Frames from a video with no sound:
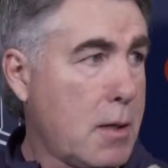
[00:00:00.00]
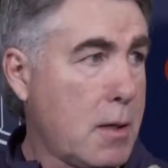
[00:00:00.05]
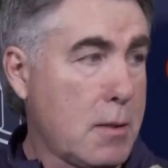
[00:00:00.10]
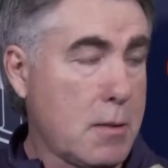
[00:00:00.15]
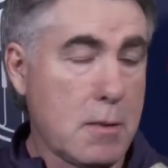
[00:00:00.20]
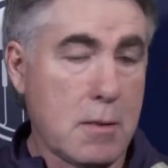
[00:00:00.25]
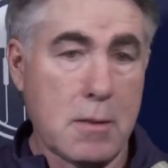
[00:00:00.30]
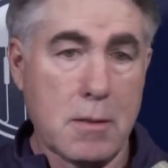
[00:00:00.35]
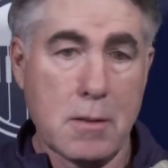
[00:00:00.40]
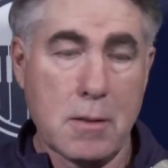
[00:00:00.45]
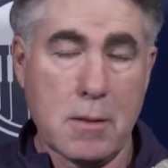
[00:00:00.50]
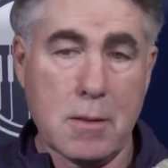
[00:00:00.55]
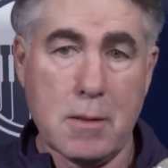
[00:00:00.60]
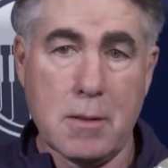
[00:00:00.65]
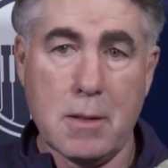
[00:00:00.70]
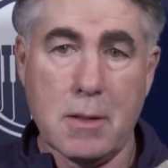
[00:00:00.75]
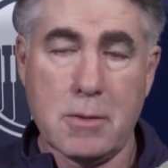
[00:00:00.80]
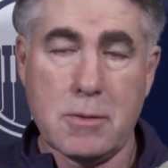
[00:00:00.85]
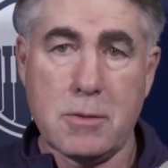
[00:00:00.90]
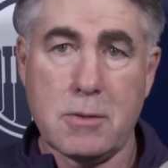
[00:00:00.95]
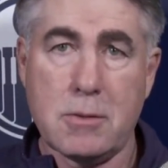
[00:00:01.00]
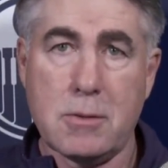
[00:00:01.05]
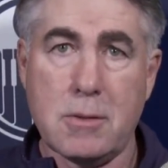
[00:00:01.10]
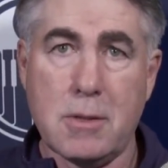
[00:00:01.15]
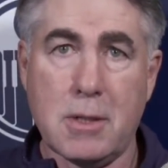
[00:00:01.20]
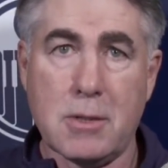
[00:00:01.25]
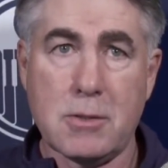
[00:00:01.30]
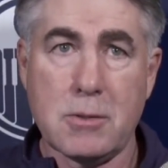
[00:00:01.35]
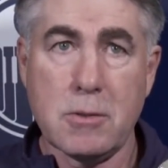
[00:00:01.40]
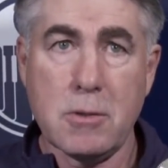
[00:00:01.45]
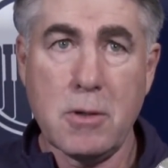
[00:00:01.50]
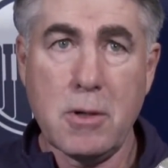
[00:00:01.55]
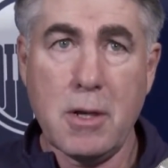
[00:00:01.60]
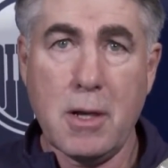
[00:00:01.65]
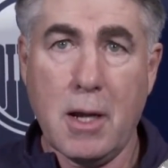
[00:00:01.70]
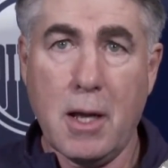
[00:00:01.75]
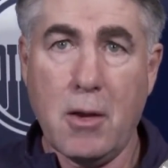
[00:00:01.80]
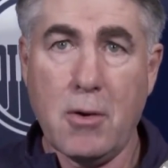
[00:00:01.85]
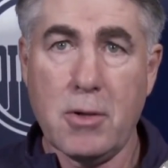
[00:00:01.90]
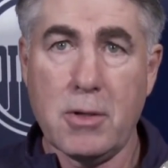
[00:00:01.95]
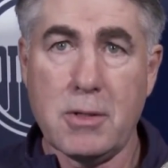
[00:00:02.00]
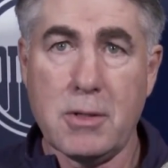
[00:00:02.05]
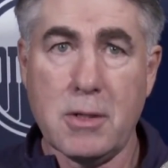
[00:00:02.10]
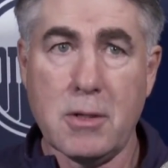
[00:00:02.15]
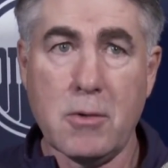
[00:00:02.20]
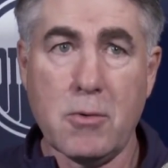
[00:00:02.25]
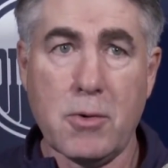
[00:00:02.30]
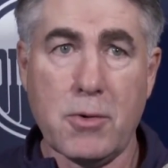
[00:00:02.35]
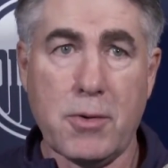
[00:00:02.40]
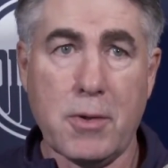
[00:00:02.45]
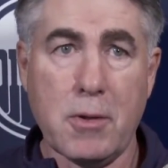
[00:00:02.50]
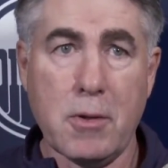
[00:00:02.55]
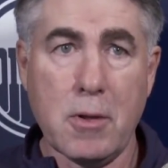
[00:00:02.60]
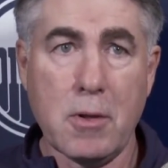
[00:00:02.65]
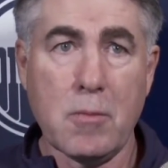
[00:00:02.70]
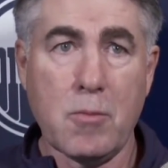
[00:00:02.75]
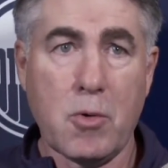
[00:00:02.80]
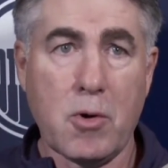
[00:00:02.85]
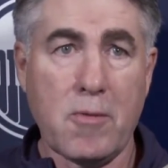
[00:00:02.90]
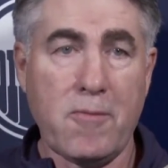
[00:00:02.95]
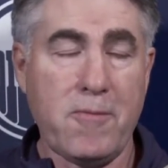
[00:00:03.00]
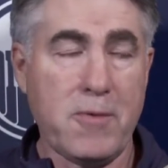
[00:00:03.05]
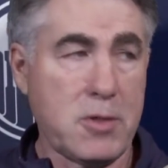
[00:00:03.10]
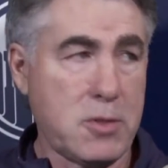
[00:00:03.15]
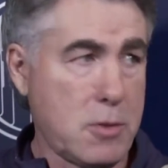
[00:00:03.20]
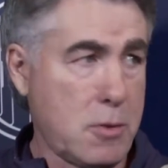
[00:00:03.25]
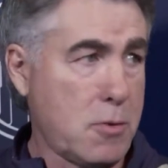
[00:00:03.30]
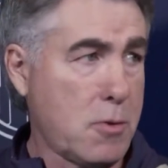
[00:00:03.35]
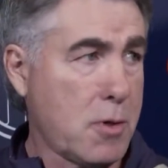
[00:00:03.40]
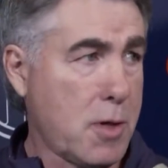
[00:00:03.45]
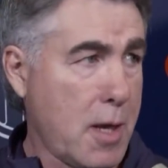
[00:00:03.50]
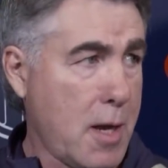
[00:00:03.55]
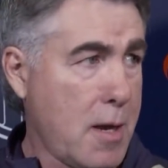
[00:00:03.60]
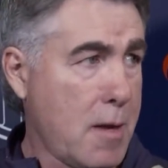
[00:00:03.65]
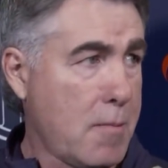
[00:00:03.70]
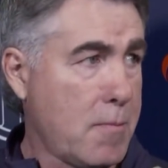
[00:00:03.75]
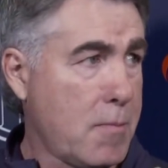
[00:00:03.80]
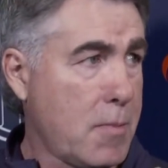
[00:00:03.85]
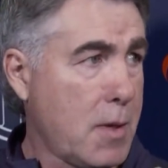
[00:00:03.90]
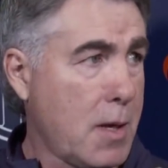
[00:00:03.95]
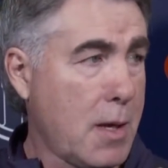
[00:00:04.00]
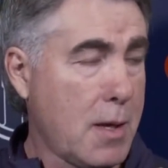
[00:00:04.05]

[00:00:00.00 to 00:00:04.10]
And it's learning how to deal with a little more physical game.